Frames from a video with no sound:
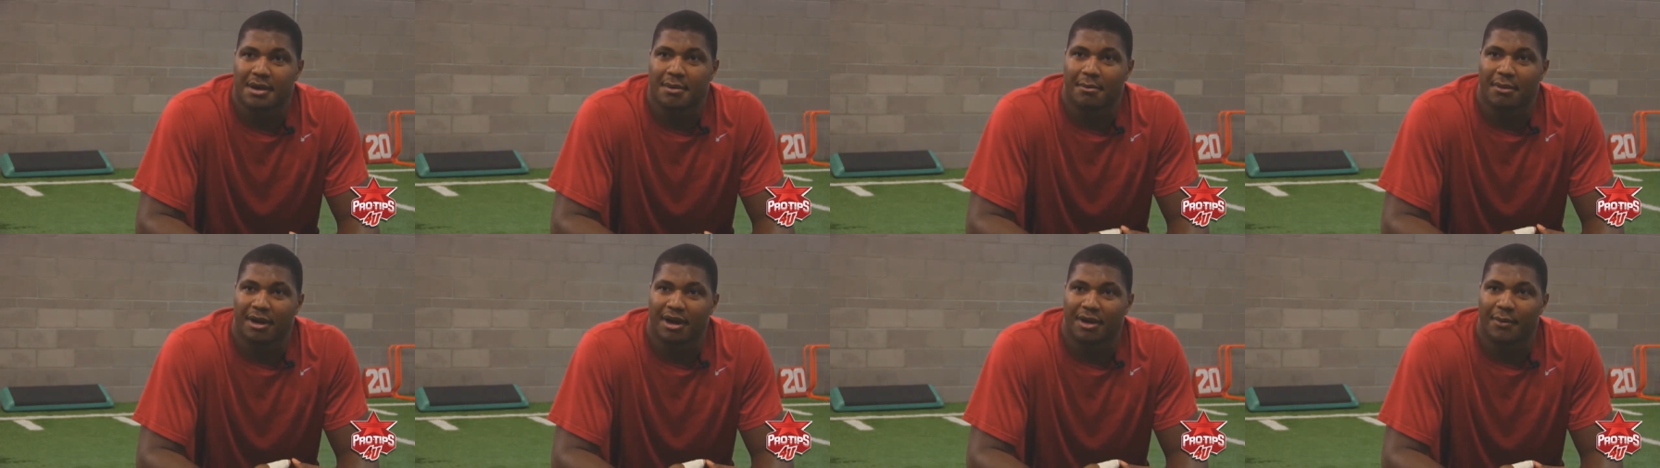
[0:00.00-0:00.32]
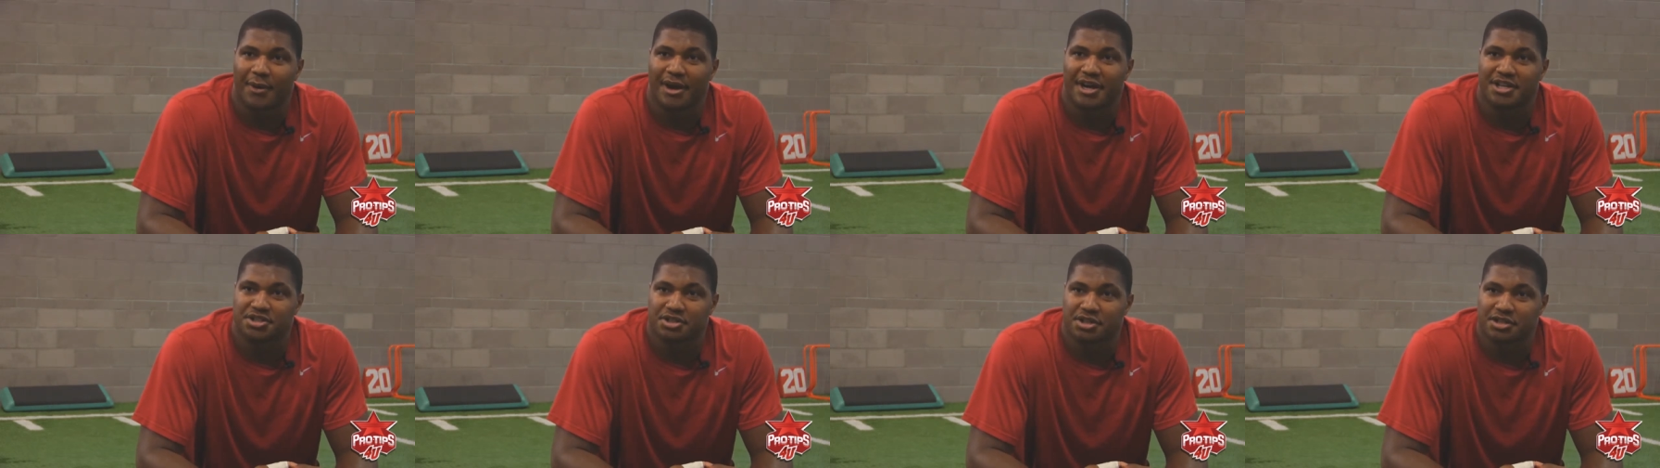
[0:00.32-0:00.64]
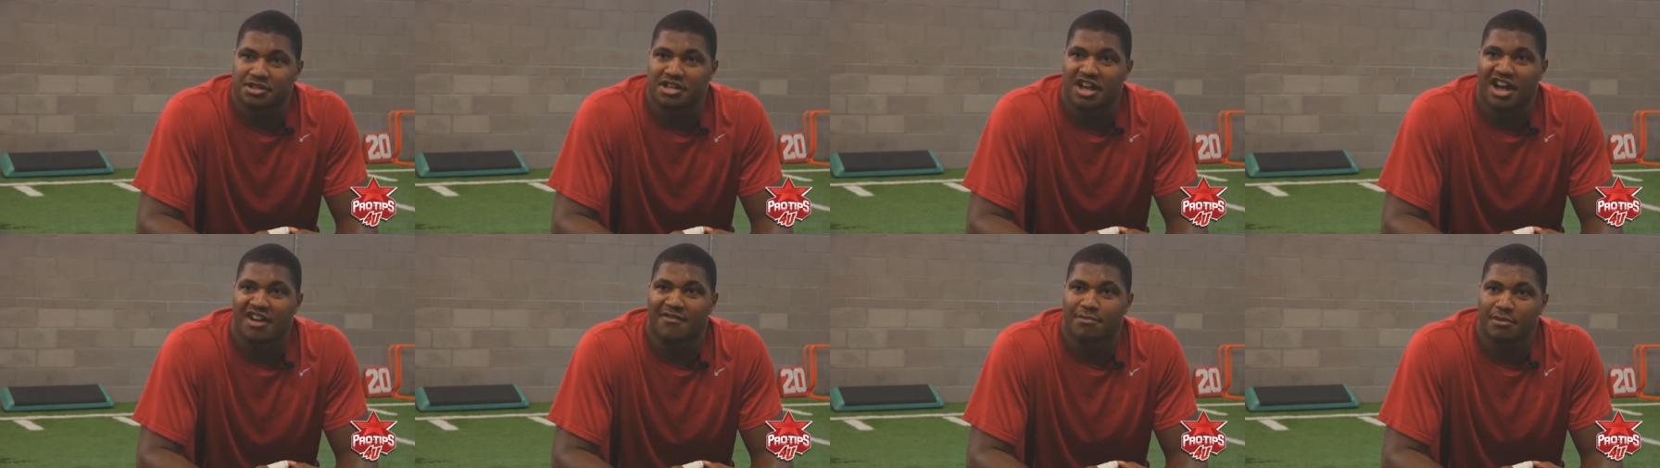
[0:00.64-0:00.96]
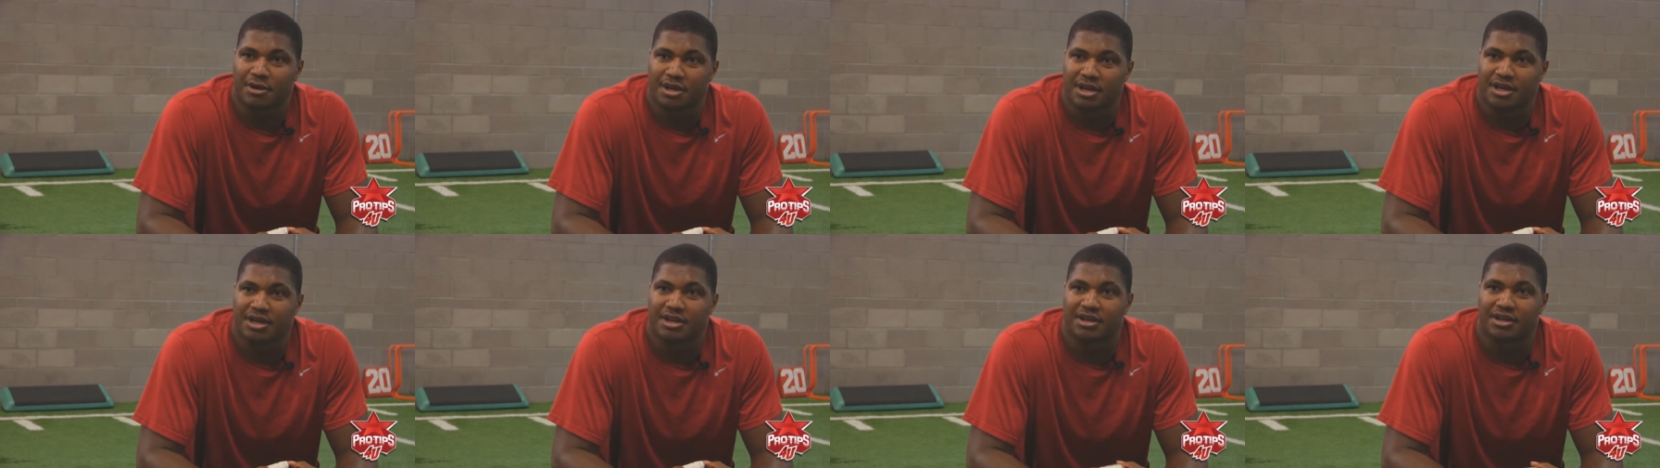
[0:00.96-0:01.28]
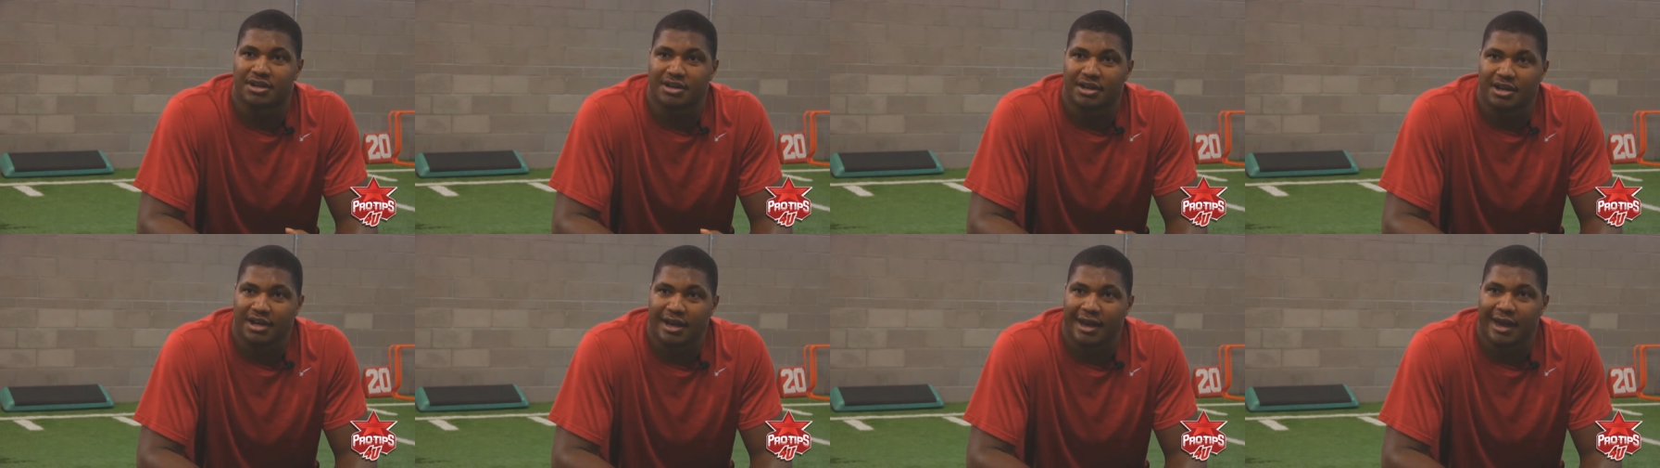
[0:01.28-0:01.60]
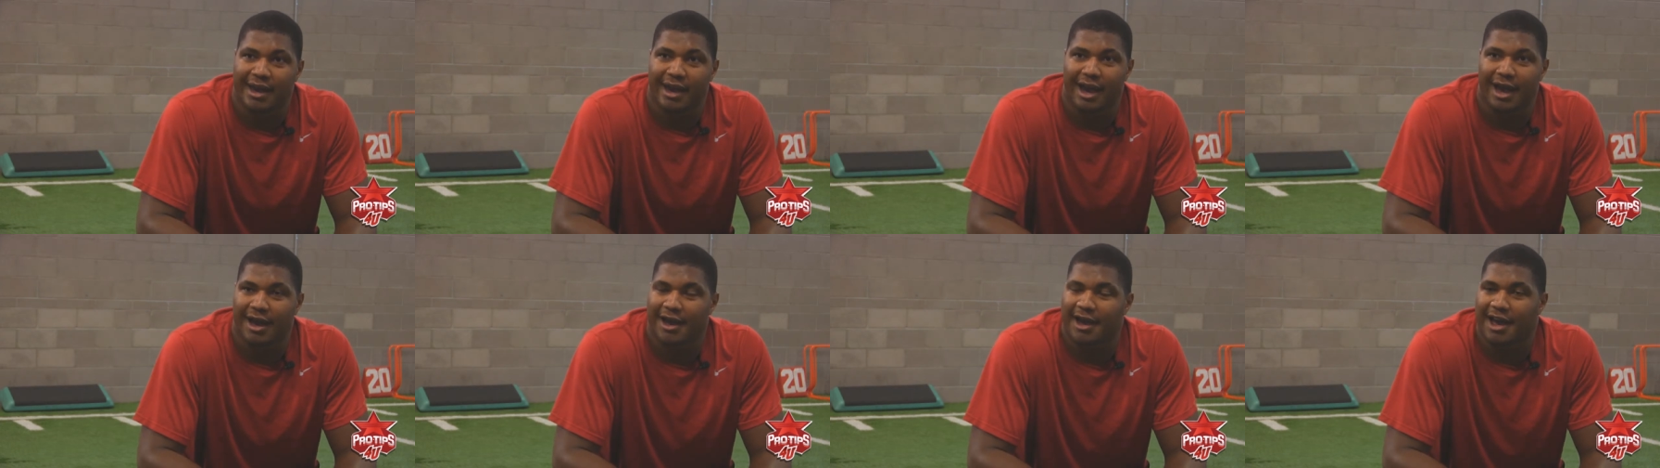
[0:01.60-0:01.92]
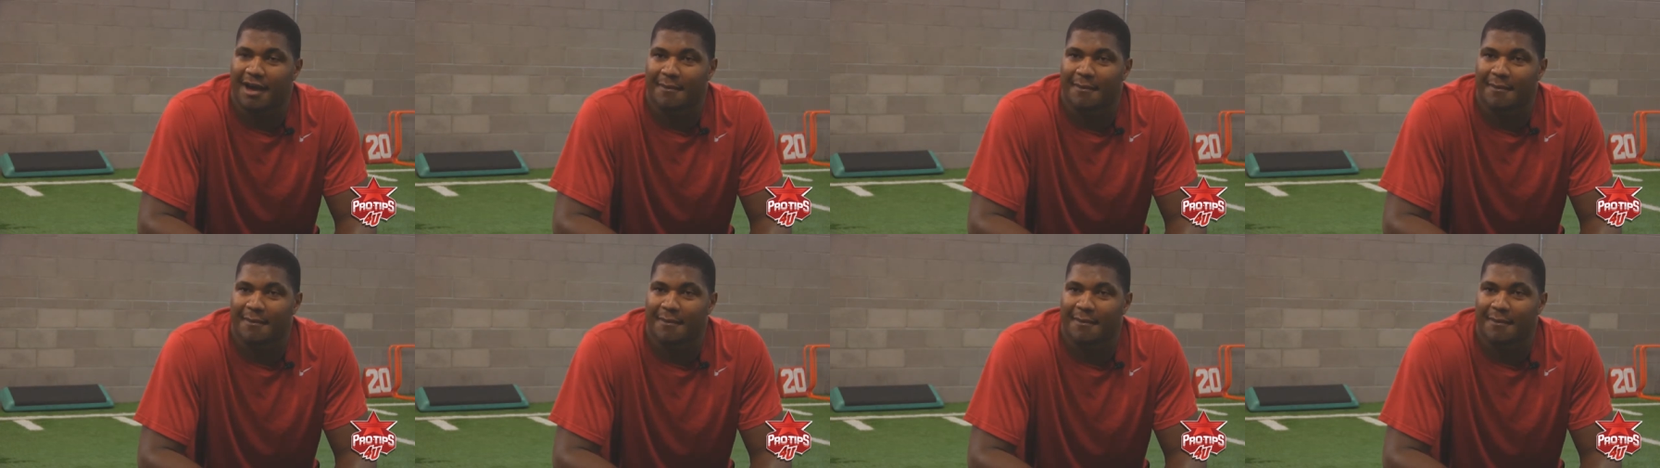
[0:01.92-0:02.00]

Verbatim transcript: my redshirt sophomore year. And I